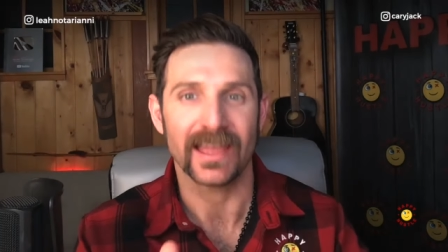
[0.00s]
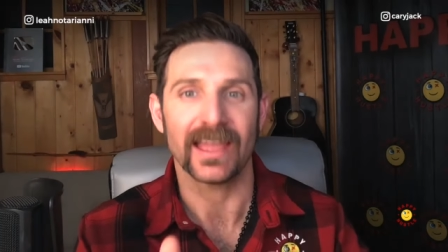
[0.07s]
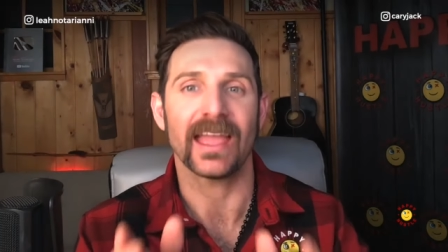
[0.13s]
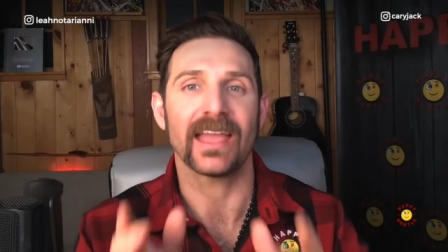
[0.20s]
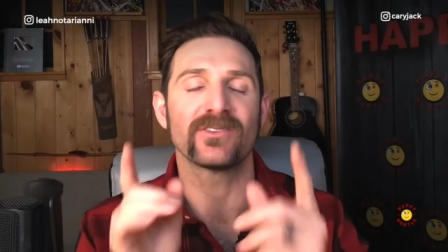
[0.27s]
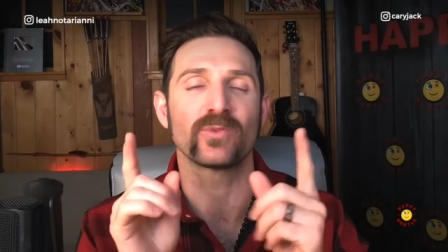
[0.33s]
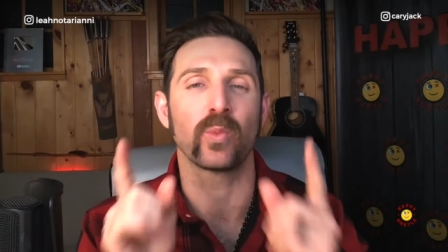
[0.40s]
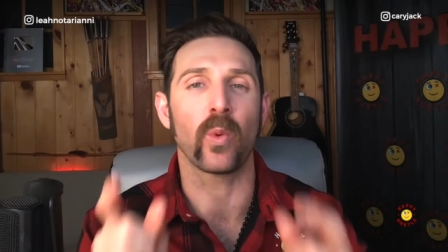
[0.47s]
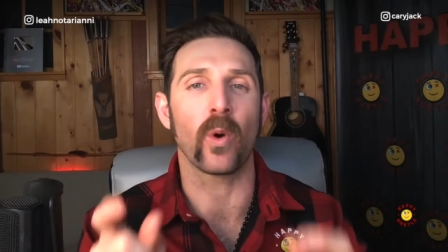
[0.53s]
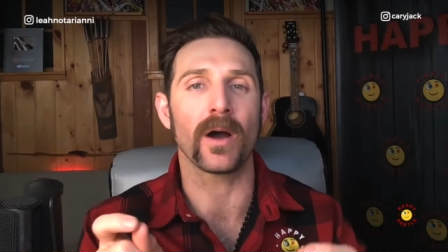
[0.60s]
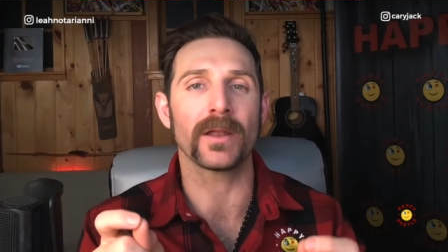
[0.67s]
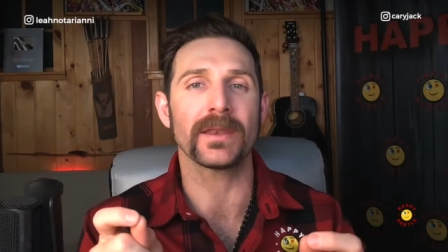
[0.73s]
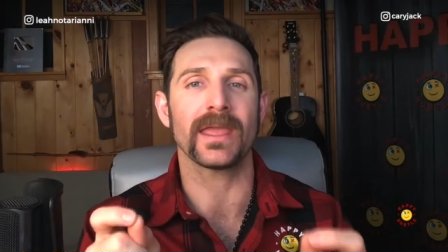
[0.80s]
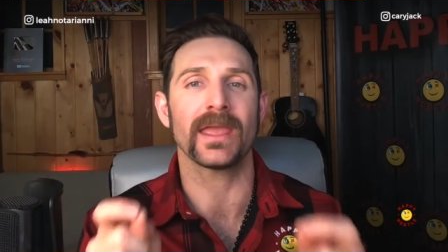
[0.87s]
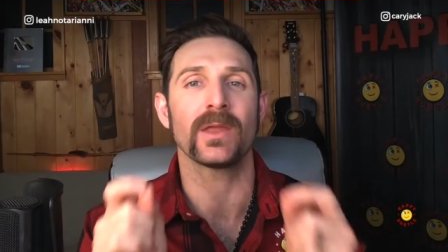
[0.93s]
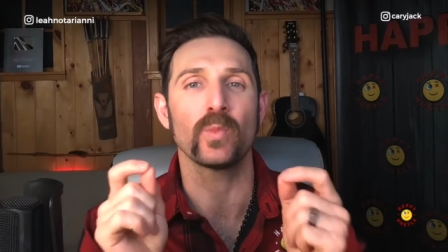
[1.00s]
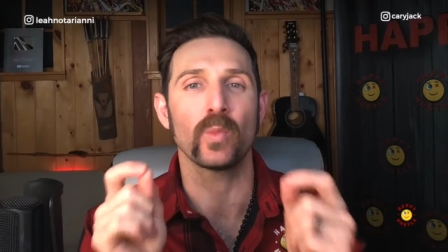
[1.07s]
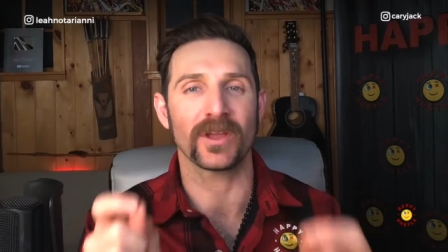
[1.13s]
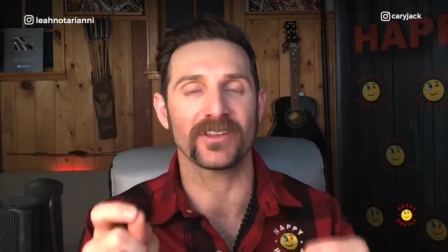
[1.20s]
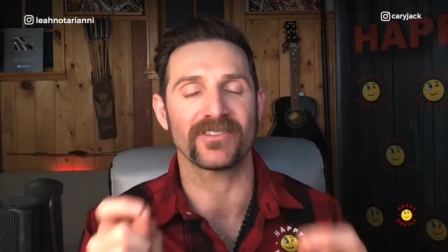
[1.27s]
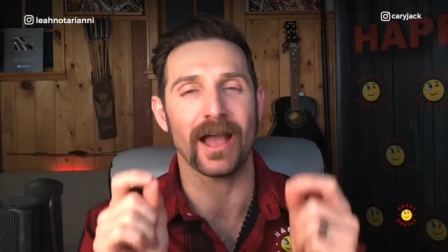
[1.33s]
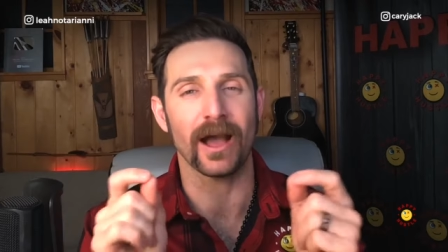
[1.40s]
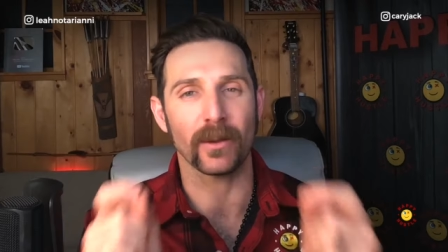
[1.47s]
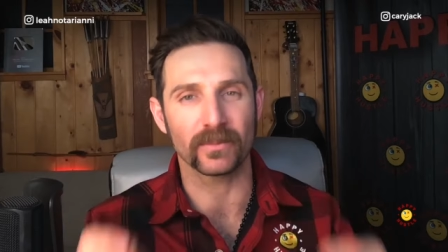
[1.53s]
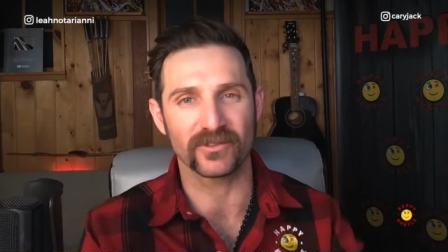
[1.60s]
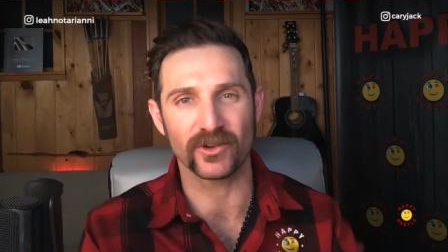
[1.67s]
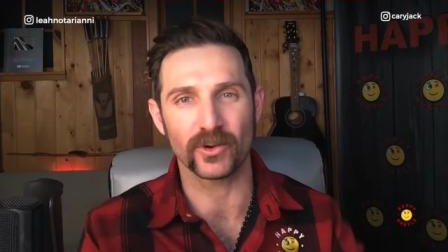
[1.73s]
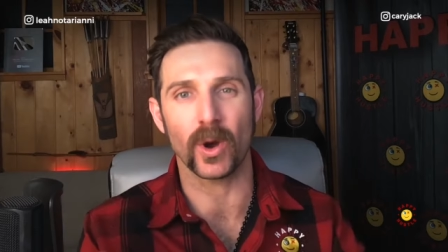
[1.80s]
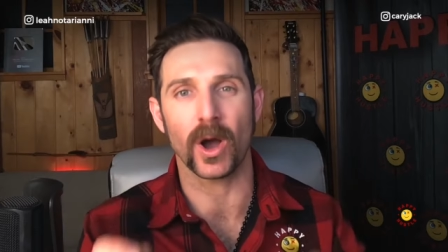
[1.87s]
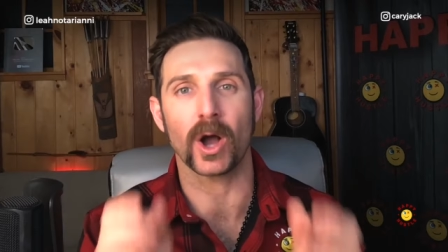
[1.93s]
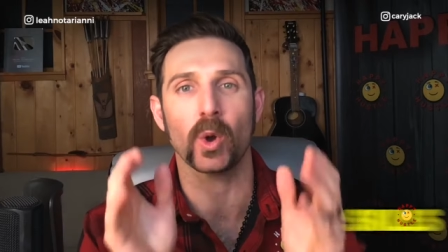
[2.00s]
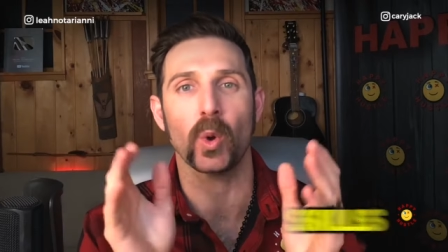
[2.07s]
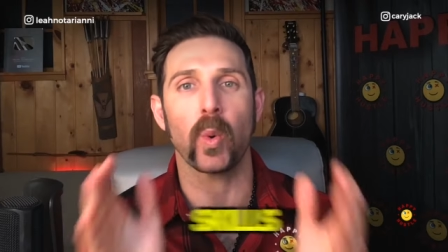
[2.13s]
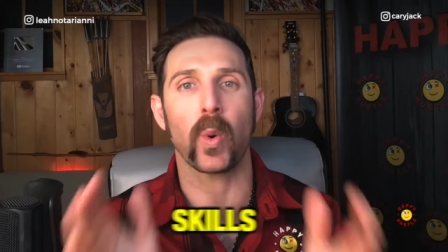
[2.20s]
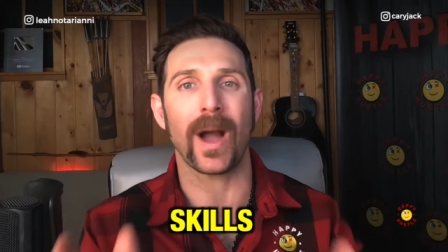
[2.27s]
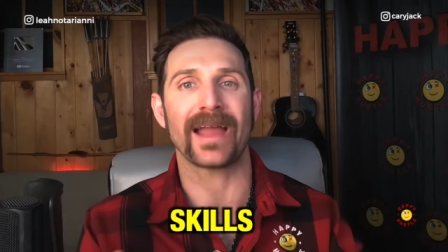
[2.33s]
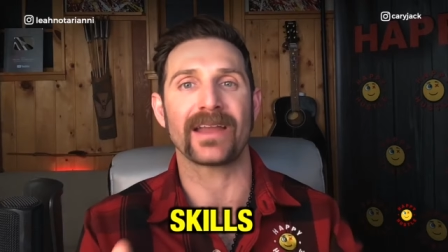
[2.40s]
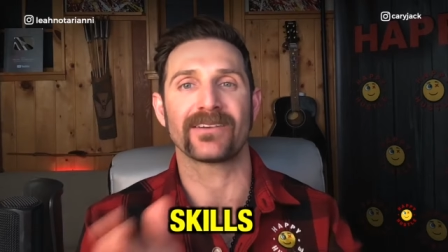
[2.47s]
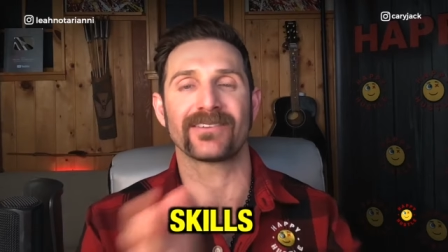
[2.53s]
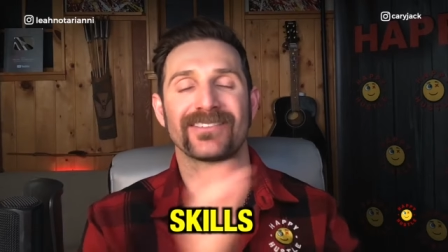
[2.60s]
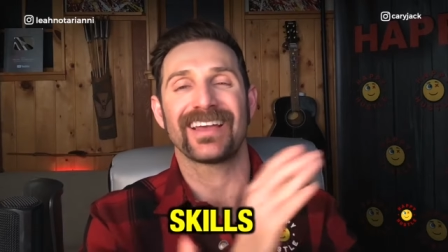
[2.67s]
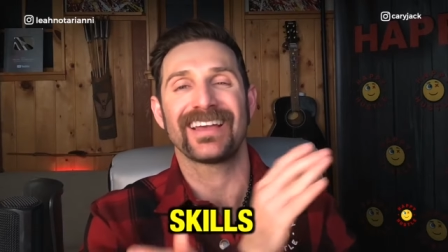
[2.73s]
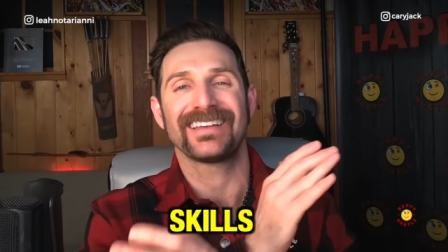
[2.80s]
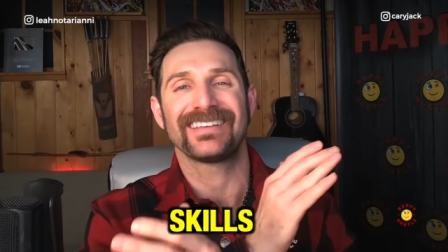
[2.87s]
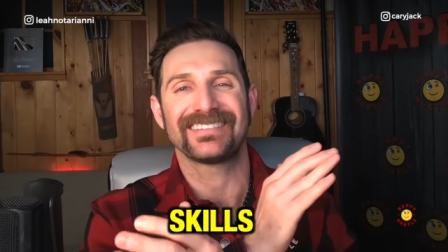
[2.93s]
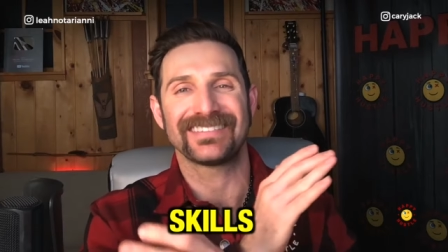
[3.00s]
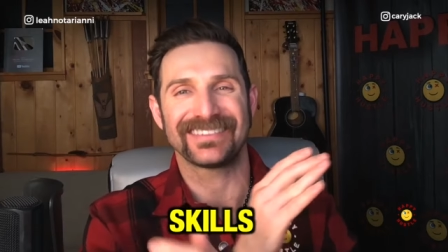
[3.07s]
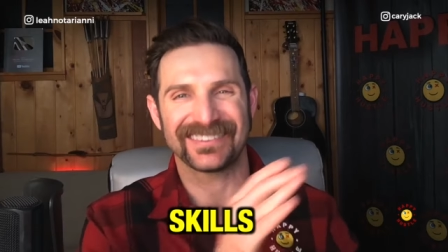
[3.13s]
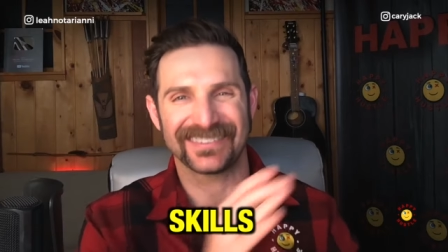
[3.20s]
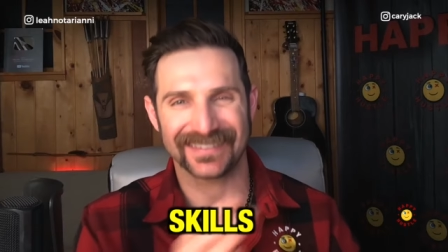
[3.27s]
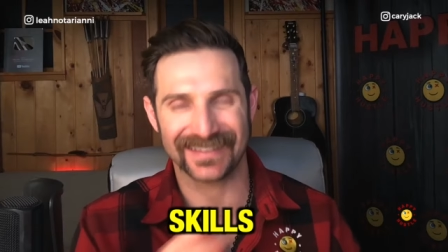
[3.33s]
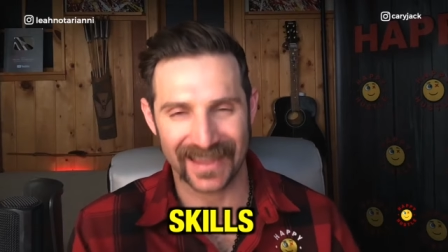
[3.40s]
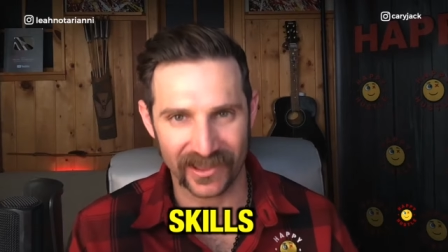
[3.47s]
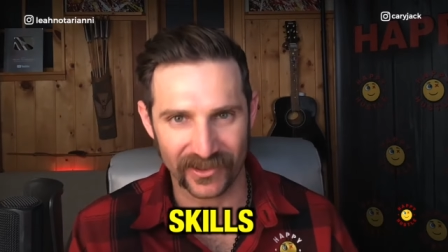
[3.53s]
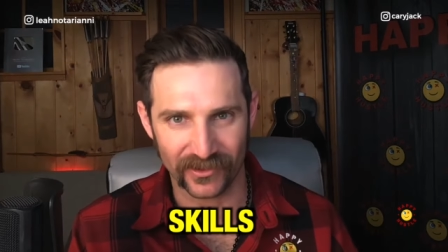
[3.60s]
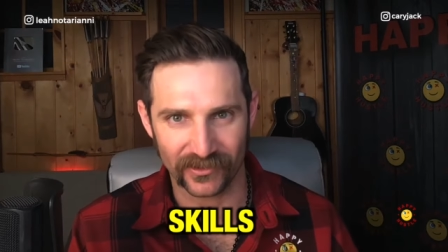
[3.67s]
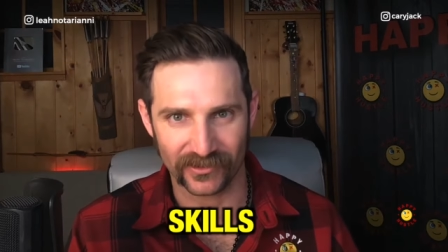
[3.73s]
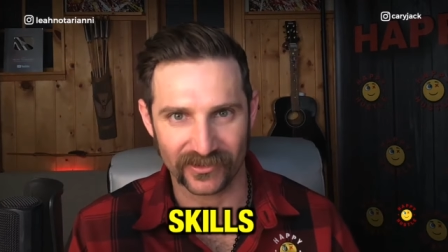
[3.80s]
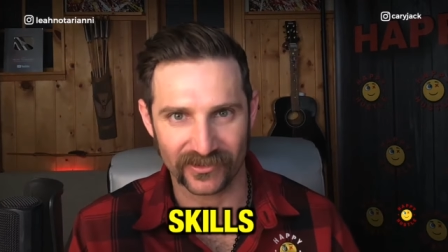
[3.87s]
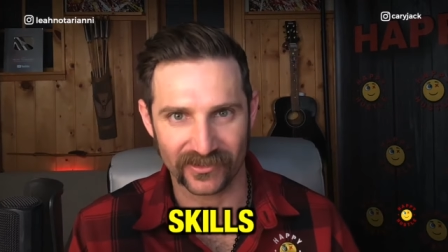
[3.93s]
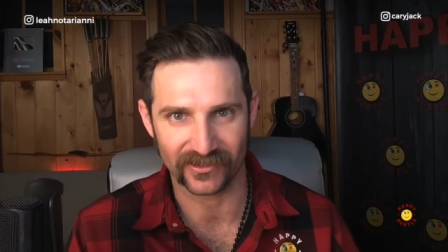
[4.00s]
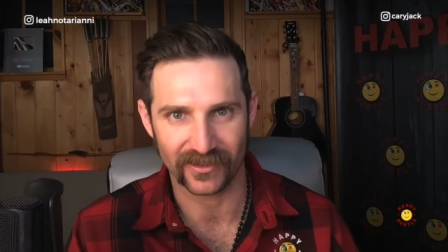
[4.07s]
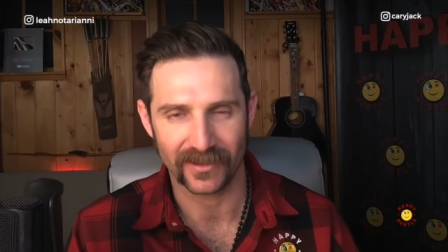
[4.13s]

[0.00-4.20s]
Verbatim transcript: is one in which helps you acquire skills.